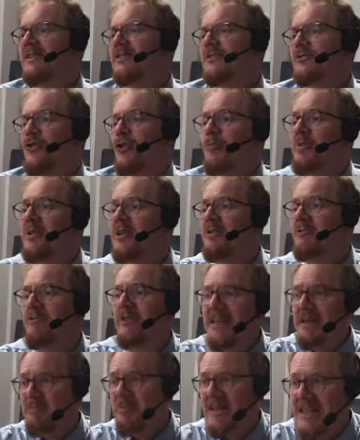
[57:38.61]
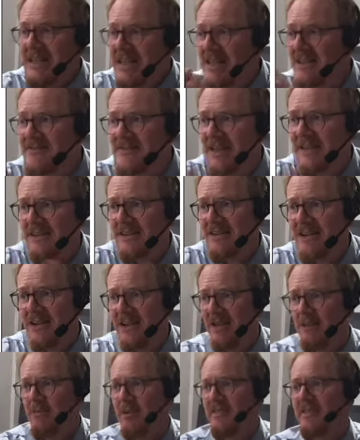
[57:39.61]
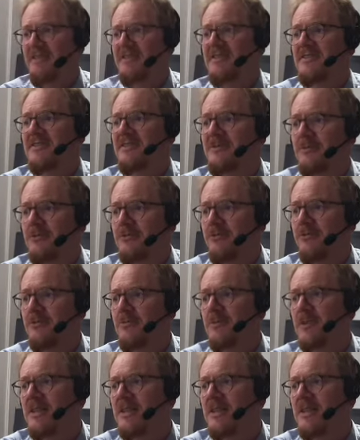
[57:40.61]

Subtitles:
nobody really believes that the null hypothesis is true.